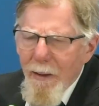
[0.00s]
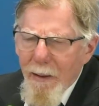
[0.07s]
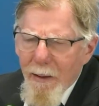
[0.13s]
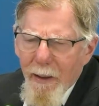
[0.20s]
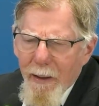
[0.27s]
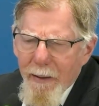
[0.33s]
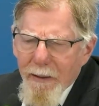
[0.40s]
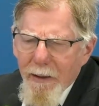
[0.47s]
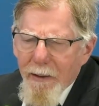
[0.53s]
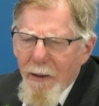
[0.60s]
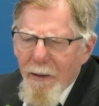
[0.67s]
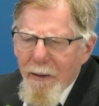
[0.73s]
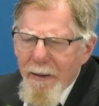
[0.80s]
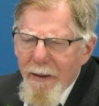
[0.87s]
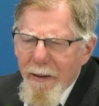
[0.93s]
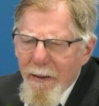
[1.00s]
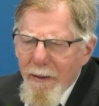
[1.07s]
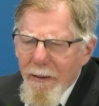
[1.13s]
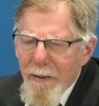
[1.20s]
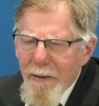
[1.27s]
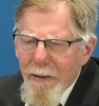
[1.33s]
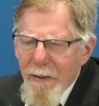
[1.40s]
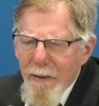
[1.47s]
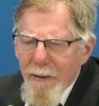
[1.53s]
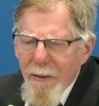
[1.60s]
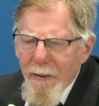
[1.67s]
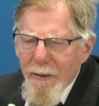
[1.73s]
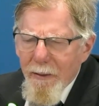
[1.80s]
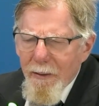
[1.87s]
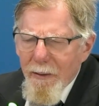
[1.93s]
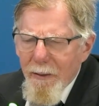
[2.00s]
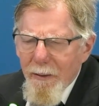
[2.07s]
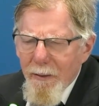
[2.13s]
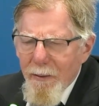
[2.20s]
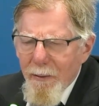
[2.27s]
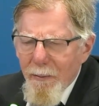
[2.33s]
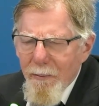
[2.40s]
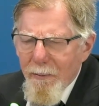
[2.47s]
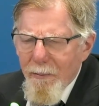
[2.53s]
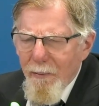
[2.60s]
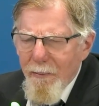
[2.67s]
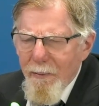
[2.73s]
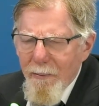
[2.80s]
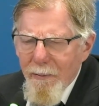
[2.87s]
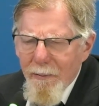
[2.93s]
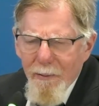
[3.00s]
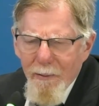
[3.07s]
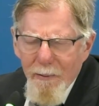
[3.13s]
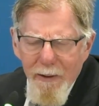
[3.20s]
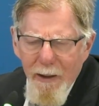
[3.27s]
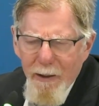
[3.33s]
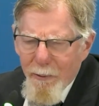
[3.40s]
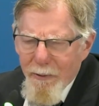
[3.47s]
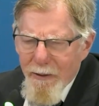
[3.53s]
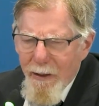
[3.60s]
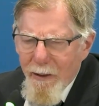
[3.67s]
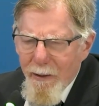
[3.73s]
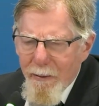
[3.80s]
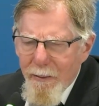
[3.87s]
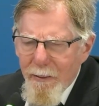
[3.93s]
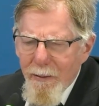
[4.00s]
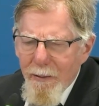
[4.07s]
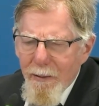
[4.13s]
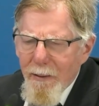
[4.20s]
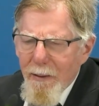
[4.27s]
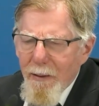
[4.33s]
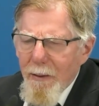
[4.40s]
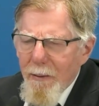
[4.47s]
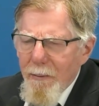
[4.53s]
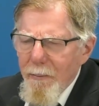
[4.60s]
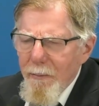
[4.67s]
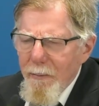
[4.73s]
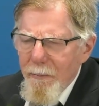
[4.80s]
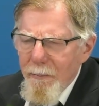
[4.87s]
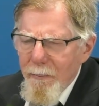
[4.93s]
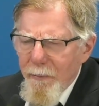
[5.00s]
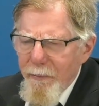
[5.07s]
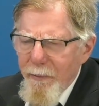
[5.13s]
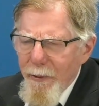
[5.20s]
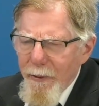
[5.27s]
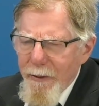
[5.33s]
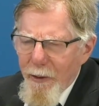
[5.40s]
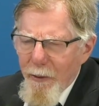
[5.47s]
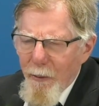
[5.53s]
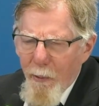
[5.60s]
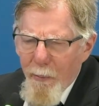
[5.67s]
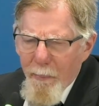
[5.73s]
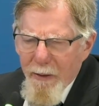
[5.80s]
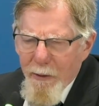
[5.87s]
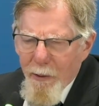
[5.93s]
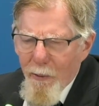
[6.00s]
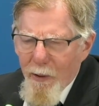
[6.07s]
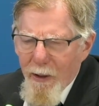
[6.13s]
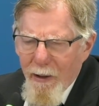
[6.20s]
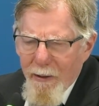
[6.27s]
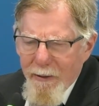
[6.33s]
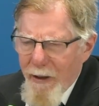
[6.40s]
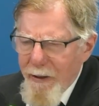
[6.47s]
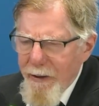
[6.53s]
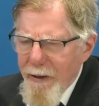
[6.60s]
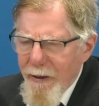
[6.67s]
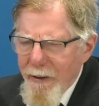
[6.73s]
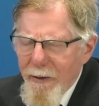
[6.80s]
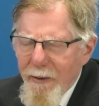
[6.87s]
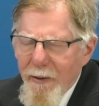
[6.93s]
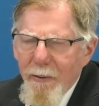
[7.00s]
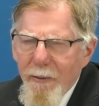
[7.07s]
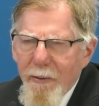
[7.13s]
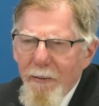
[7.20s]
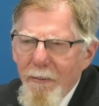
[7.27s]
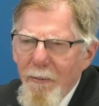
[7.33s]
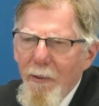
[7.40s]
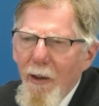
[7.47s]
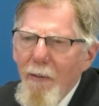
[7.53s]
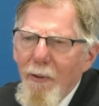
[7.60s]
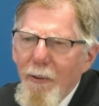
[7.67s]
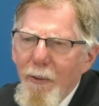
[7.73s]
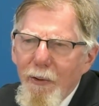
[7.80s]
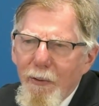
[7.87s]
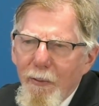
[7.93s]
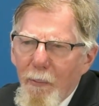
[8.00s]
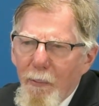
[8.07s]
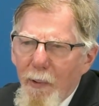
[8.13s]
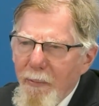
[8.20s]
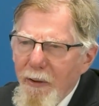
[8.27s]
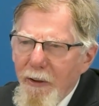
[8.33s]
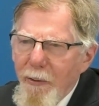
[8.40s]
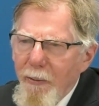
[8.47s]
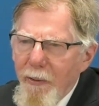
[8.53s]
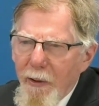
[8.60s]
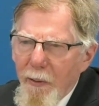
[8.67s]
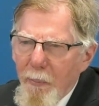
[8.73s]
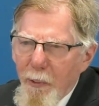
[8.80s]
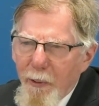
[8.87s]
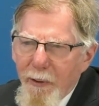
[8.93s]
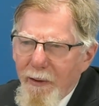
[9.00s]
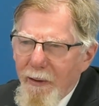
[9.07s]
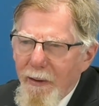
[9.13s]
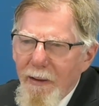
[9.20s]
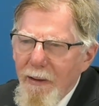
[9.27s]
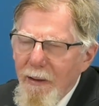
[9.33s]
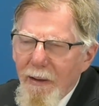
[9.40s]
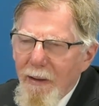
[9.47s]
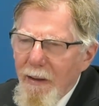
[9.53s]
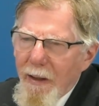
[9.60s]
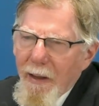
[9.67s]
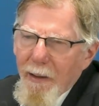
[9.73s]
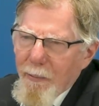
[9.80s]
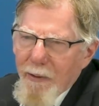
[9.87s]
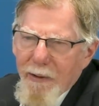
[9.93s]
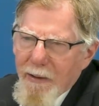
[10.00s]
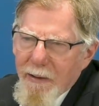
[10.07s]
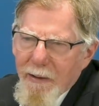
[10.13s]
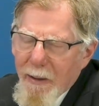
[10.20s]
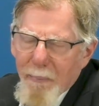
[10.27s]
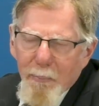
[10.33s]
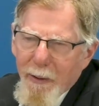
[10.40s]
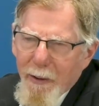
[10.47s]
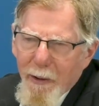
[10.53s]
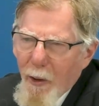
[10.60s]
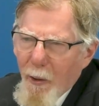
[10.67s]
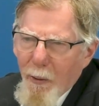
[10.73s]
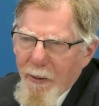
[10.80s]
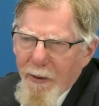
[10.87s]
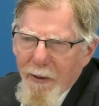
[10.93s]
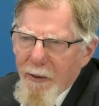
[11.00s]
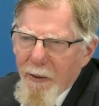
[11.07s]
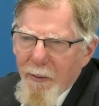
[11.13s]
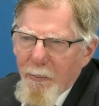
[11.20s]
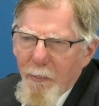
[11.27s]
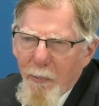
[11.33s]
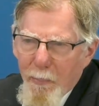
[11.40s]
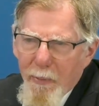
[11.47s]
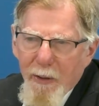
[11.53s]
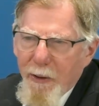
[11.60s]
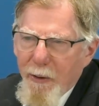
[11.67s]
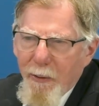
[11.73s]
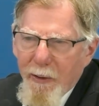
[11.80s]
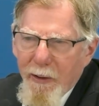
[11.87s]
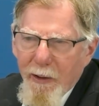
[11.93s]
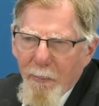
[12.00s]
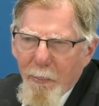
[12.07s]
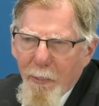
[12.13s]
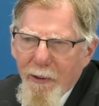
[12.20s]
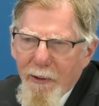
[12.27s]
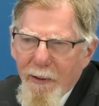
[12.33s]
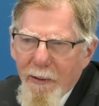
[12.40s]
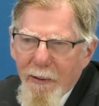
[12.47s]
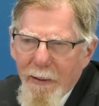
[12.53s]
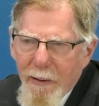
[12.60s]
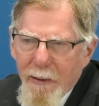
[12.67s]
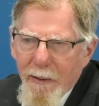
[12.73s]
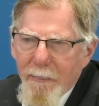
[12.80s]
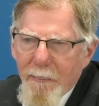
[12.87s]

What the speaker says: HN19 sort of continuously refers to the women's organisation as the Revolutionary Women's Union of Britain. It was simply known as Women's Union of Britain. Yeah.